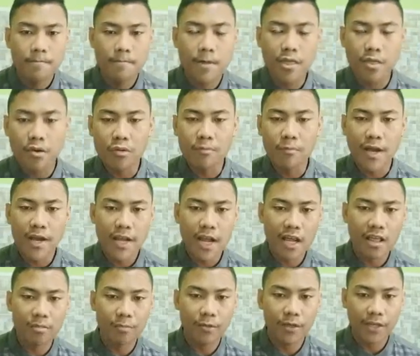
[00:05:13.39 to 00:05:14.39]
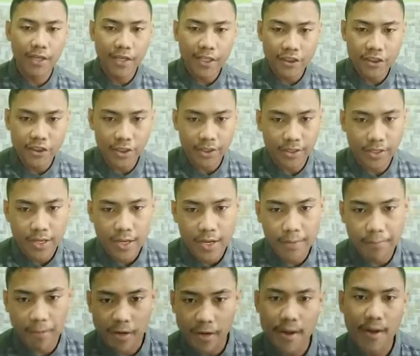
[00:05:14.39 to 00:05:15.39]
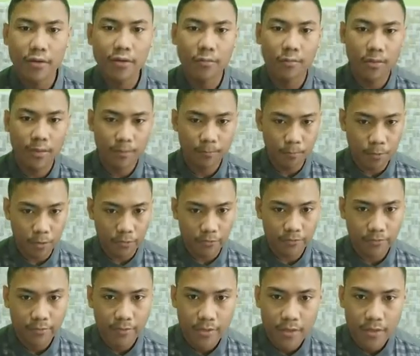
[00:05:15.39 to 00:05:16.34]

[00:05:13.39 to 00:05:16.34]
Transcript: based on my explanation and my argument above,